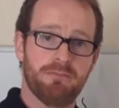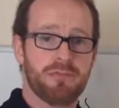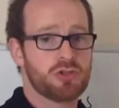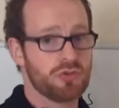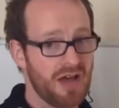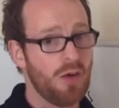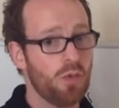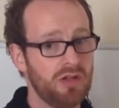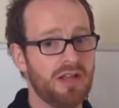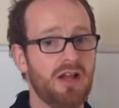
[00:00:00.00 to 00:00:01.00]
So that
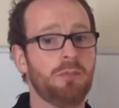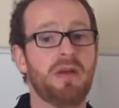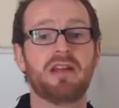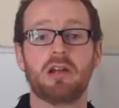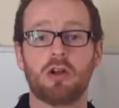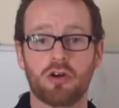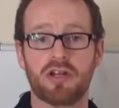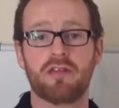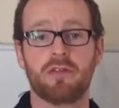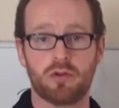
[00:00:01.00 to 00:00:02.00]
will help in
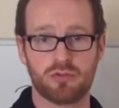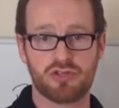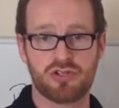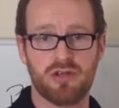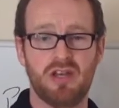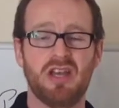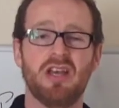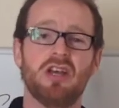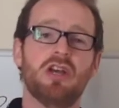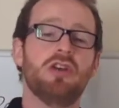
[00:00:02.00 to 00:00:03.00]
learning those.
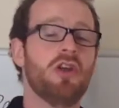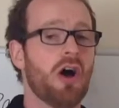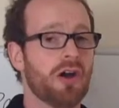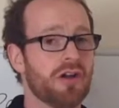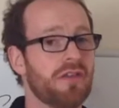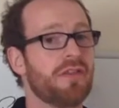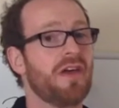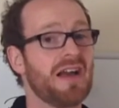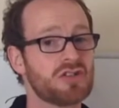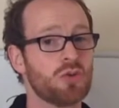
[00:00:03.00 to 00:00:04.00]
Now,
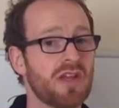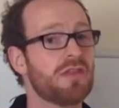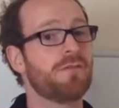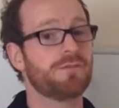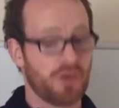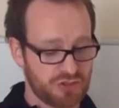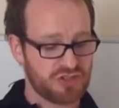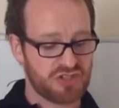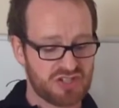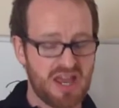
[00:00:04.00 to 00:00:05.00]
that's only the first
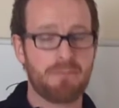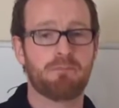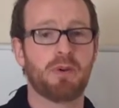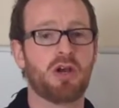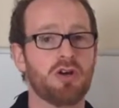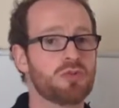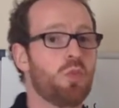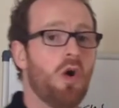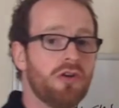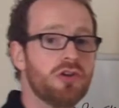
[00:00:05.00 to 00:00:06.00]
step, because
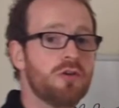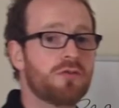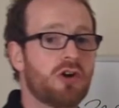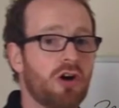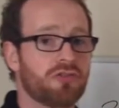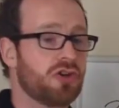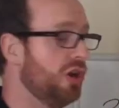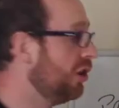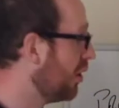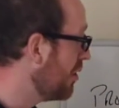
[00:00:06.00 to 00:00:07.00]
what you've got to
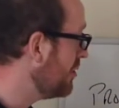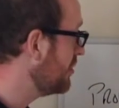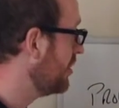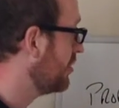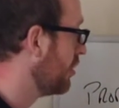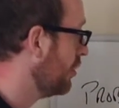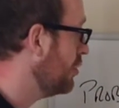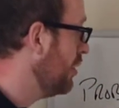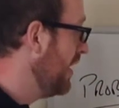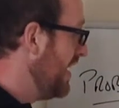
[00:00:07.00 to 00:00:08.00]
learn to
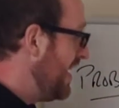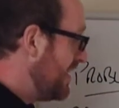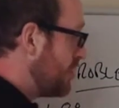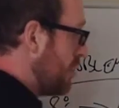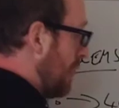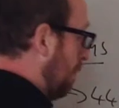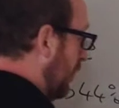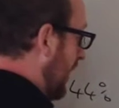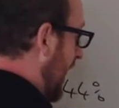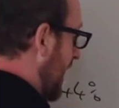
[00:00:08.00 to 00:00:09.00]
do is to
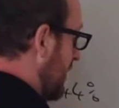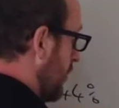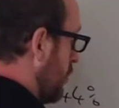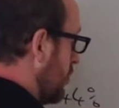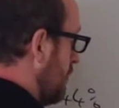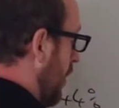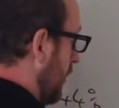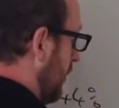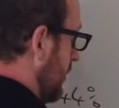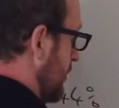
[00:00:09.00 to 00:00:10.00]
apply those
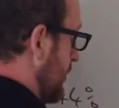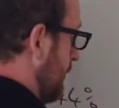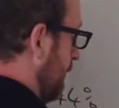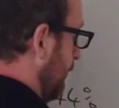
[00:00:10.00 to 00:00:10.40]
models.